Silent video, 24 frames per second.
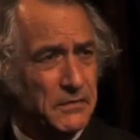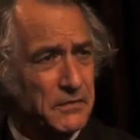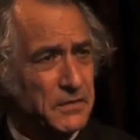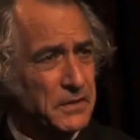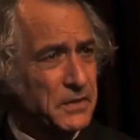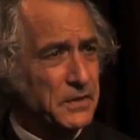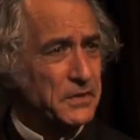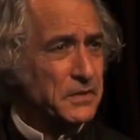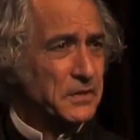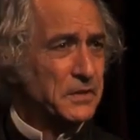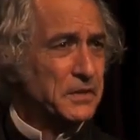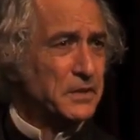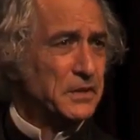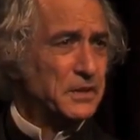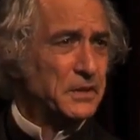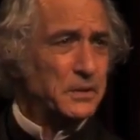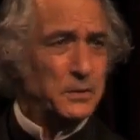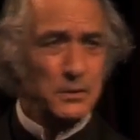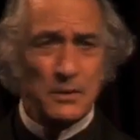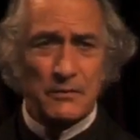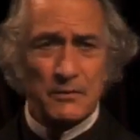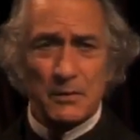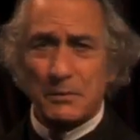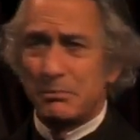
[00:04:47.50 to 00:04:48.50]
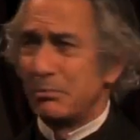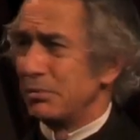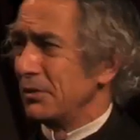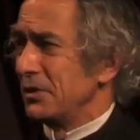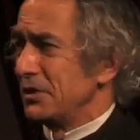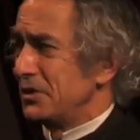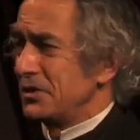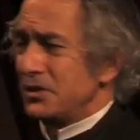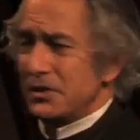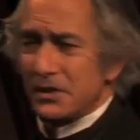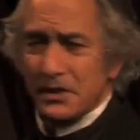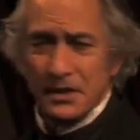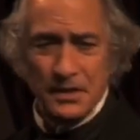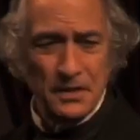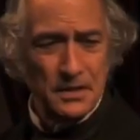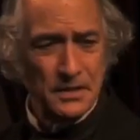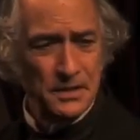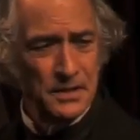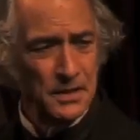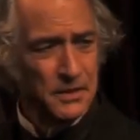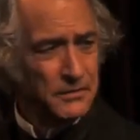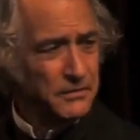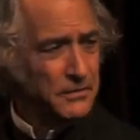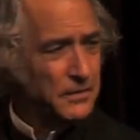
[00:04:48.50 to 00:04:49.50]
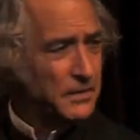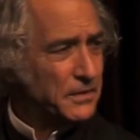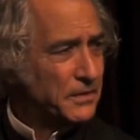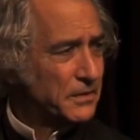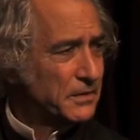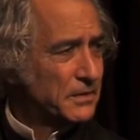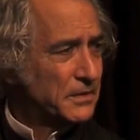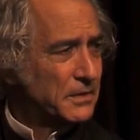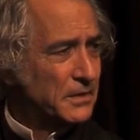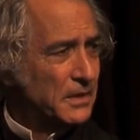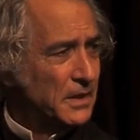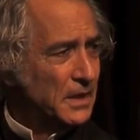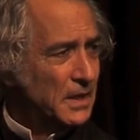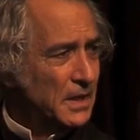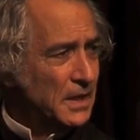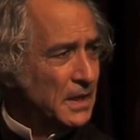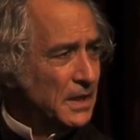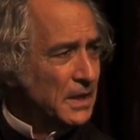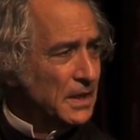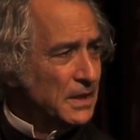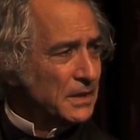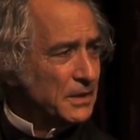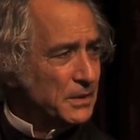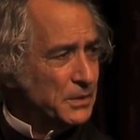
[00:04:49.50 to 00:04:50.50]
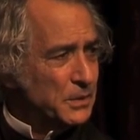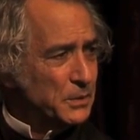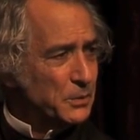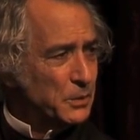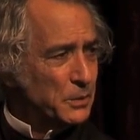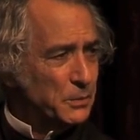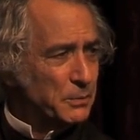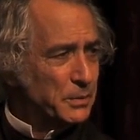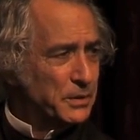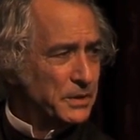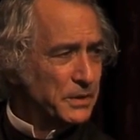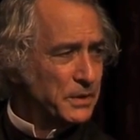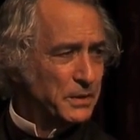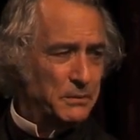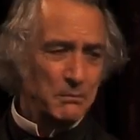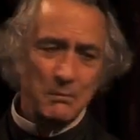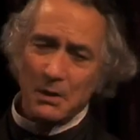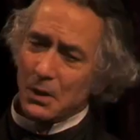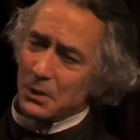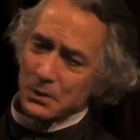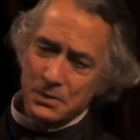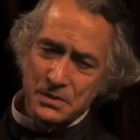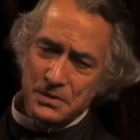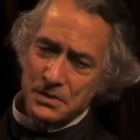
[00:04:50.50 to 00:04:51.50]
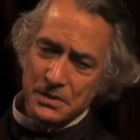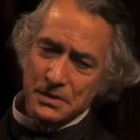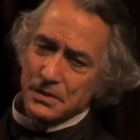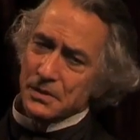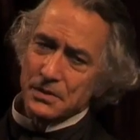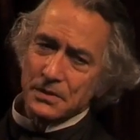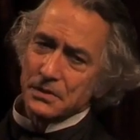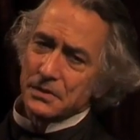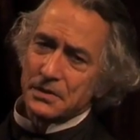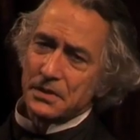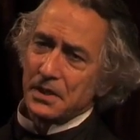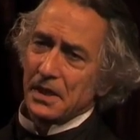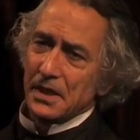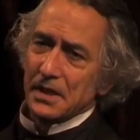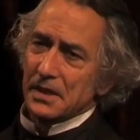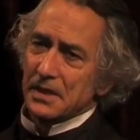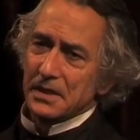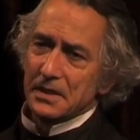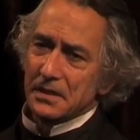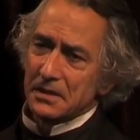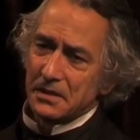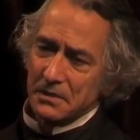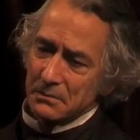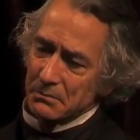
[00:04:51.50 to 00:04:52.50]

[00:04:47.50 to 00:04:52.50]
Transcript: everything. You have appreciated everything. You will be a most entertaining